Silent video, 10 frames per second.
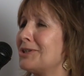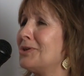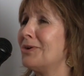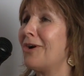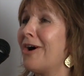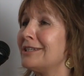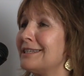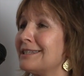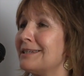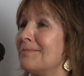cure
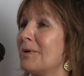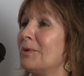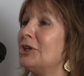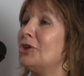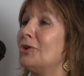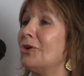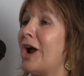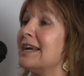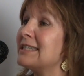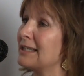autism, but we cure
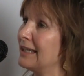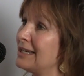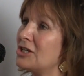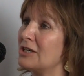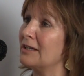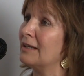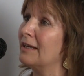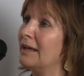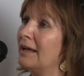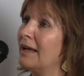isolation
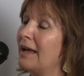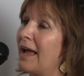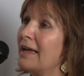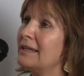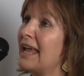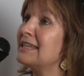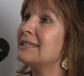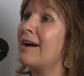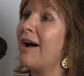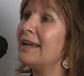and
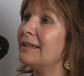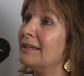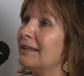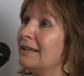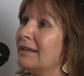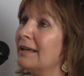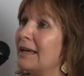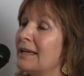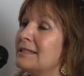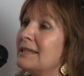anxiety. And